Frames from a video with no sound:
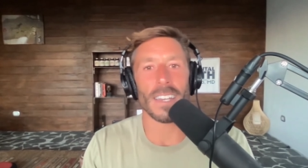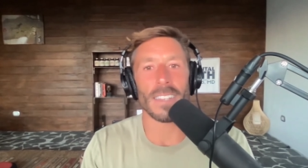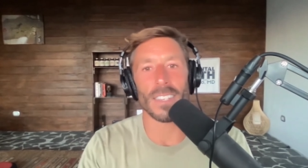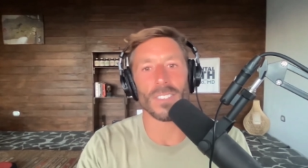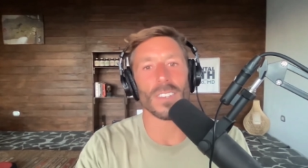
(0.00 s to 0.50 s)

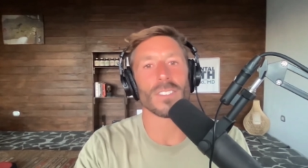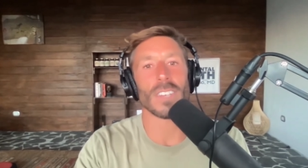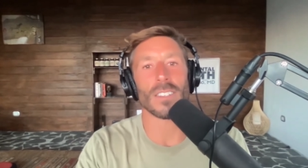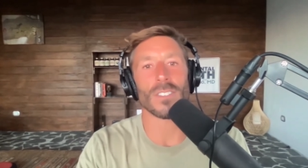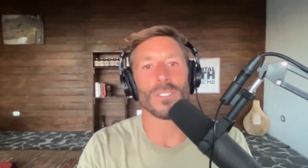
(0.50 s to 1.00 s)
in this
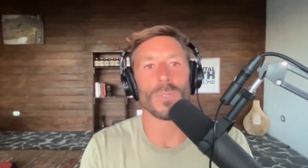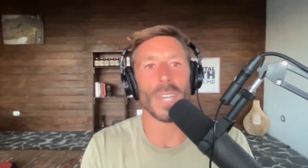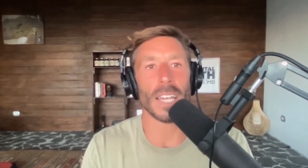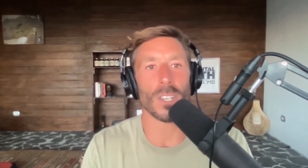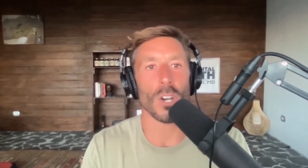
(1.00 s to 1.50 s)
sense, you
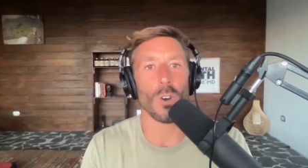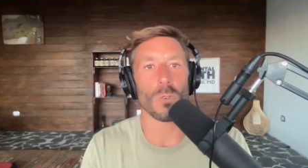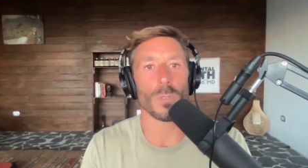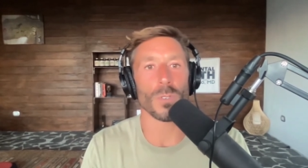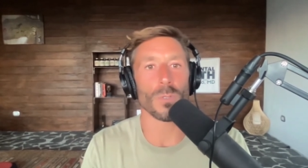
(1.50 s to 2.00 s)
can
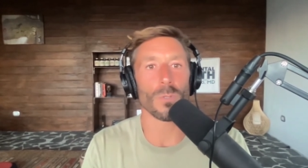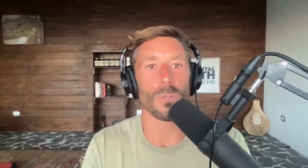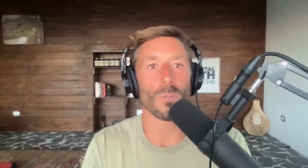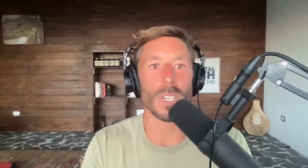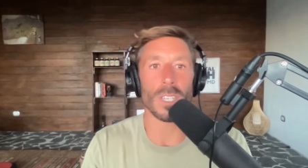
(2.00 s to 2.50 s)
go to